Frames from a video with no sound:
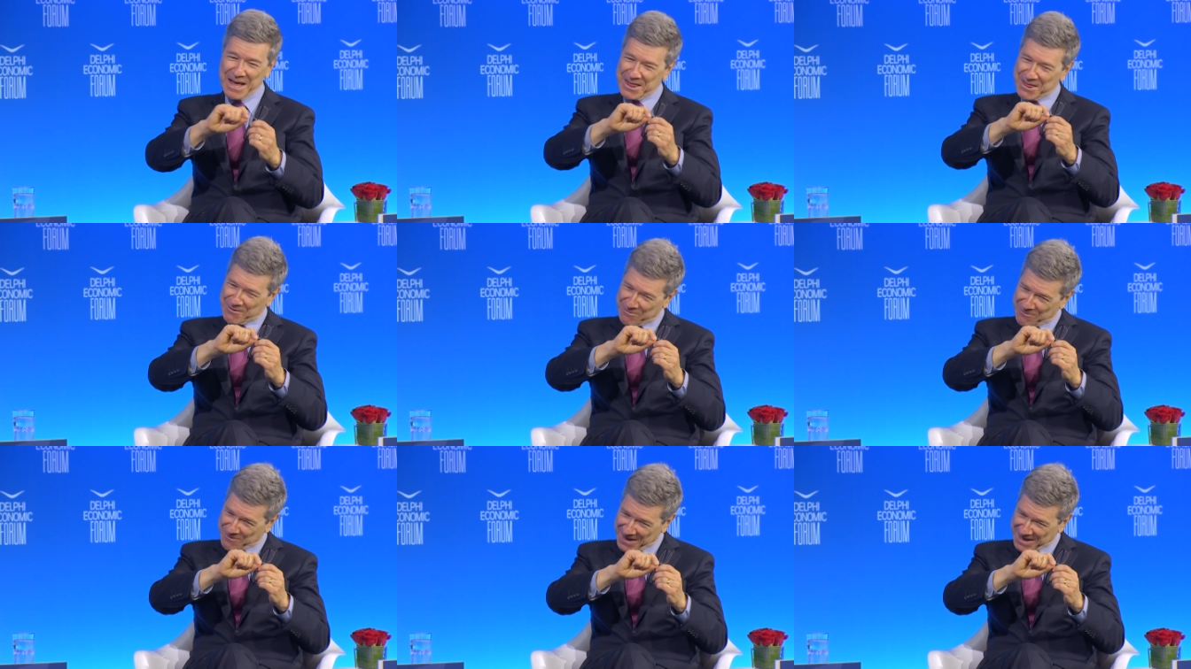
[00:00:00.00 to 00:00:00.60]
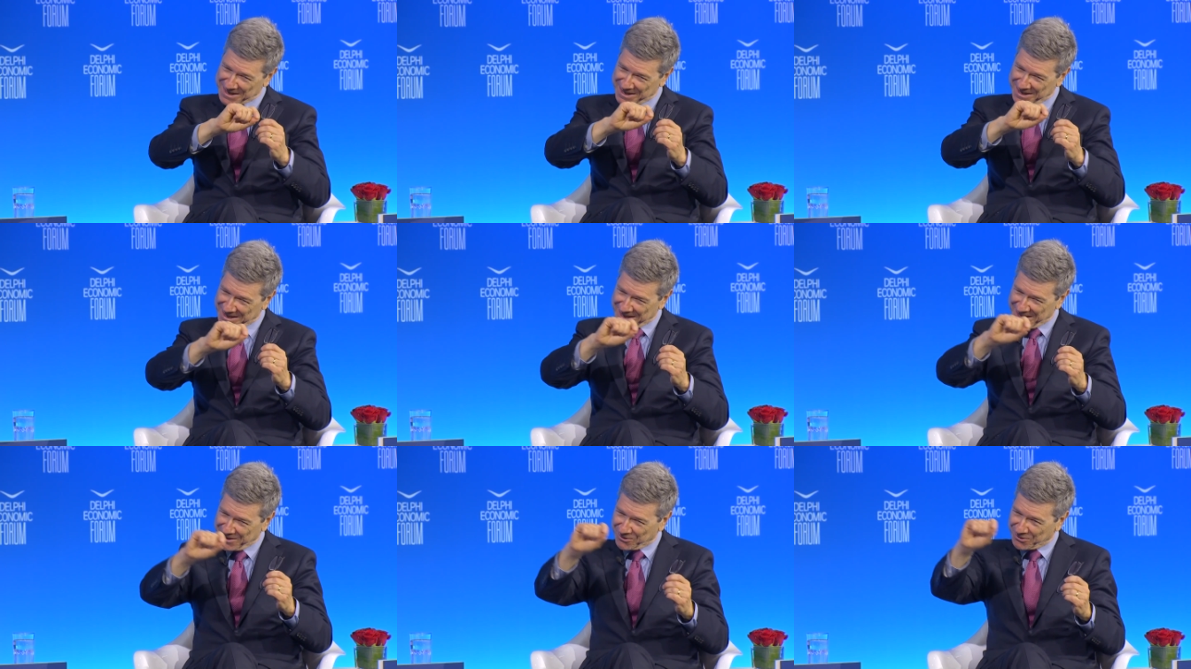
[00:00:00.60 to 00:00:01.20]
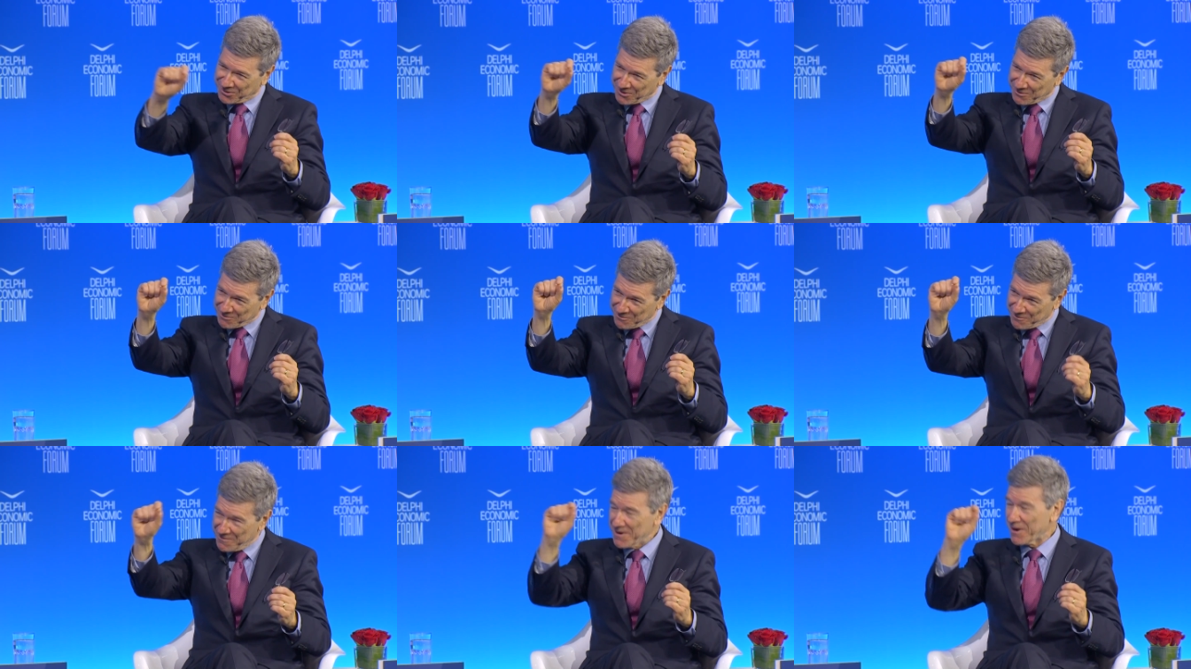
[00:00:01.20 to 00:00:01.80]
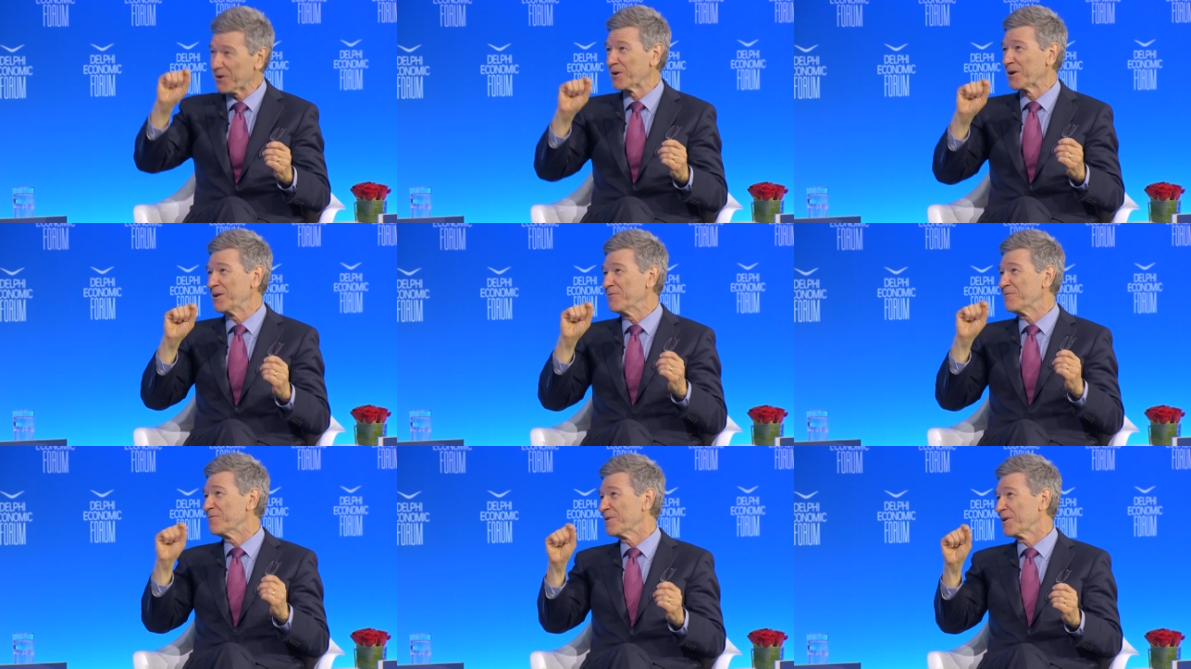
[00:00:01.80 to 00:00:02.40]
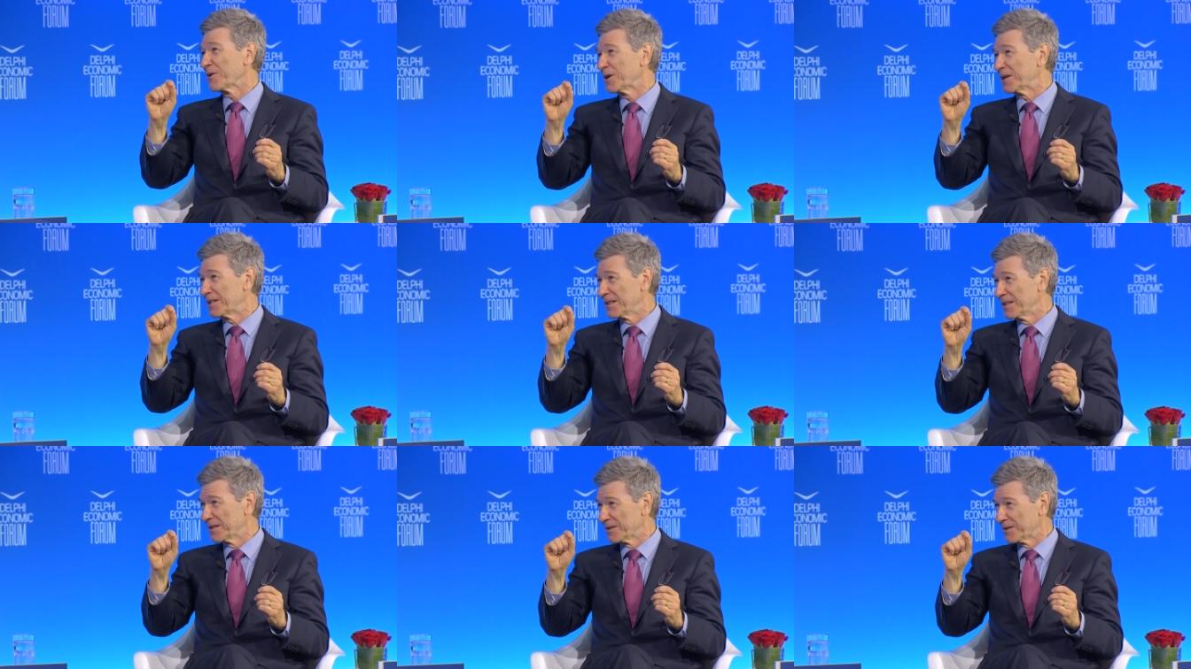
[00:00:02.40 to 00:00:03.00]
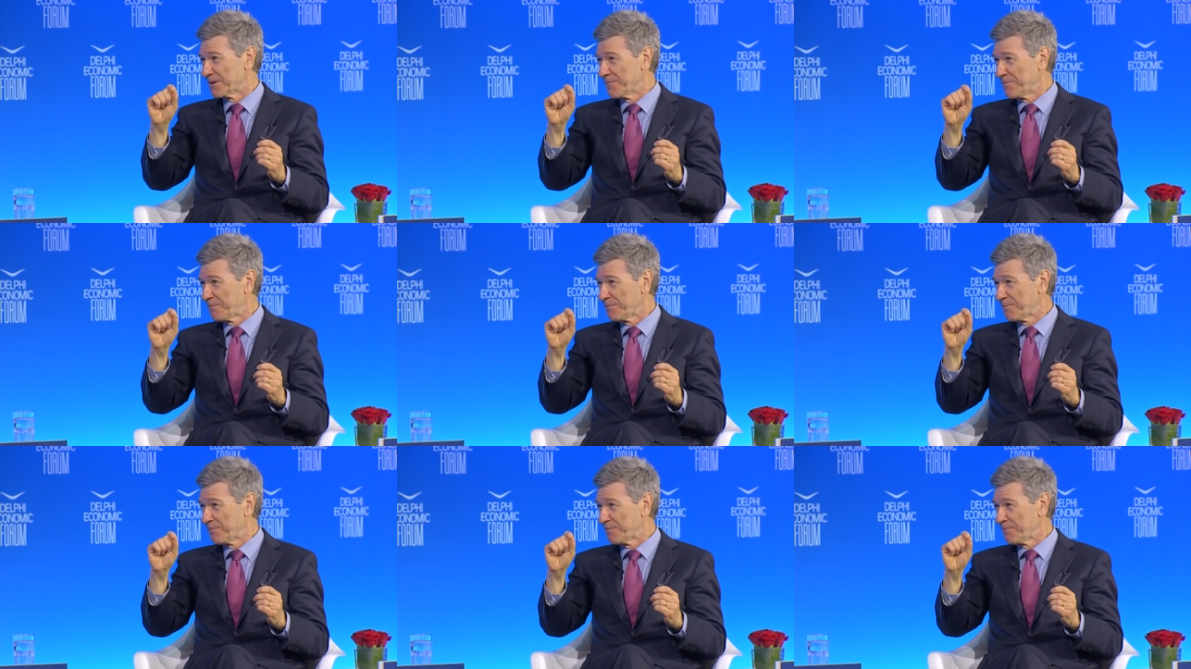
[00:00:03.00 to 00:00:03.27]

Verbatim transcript: the fit is very, very clear.